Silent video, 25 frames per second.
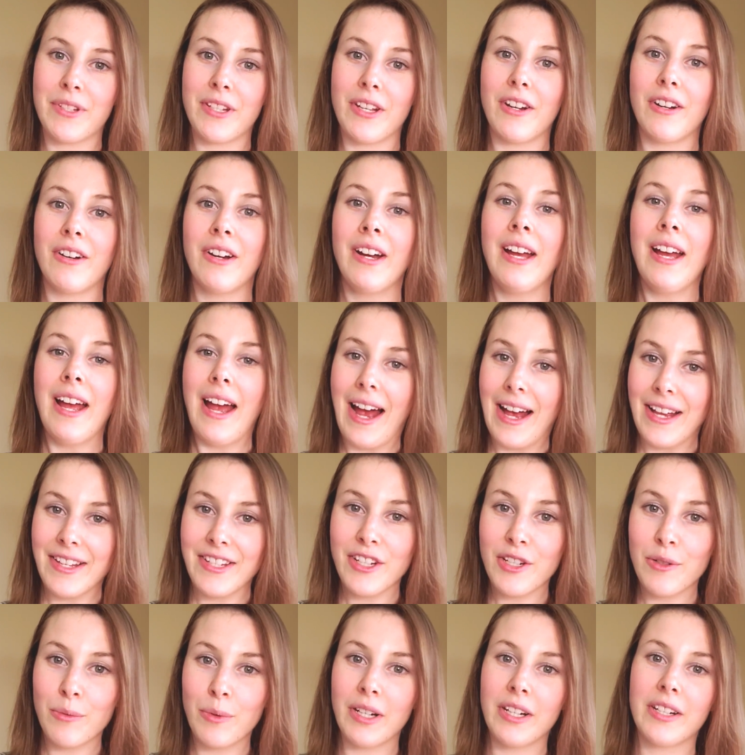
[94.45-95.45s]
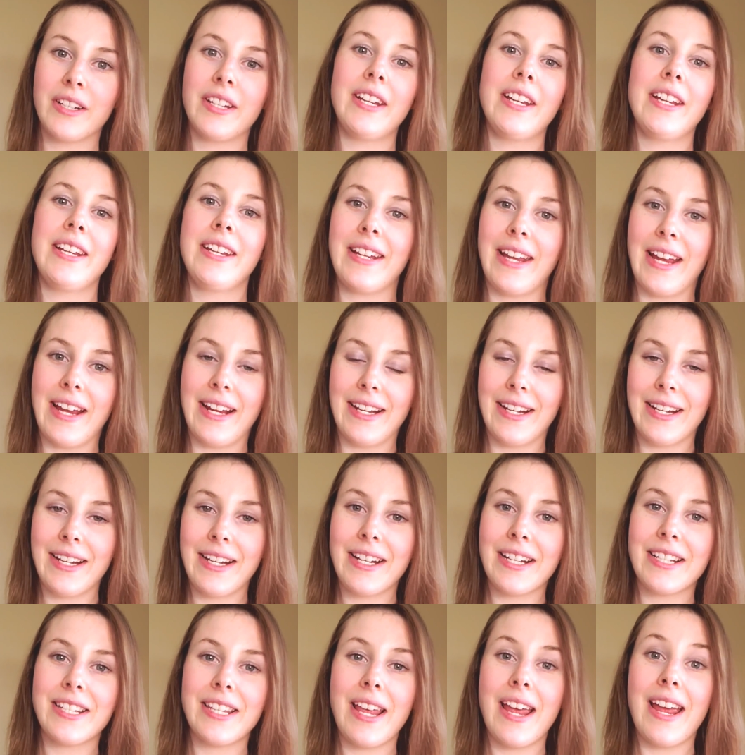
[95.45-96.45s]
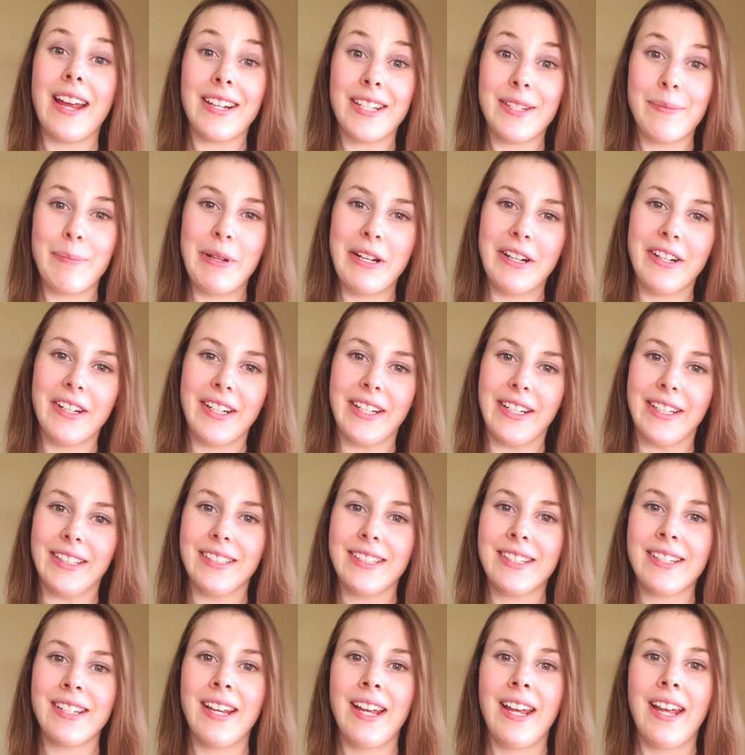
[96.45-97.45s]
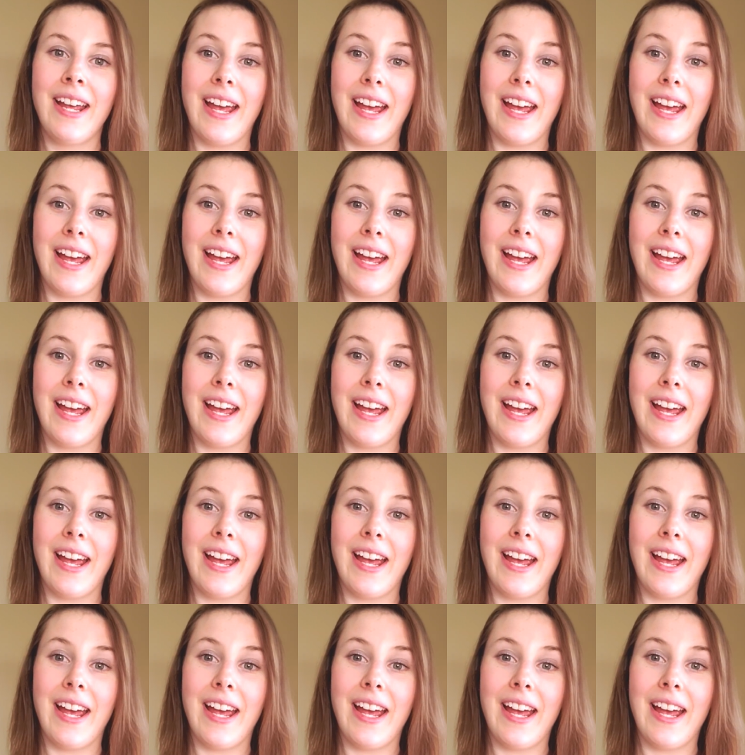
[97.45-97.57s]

So as you're working, gaining experience,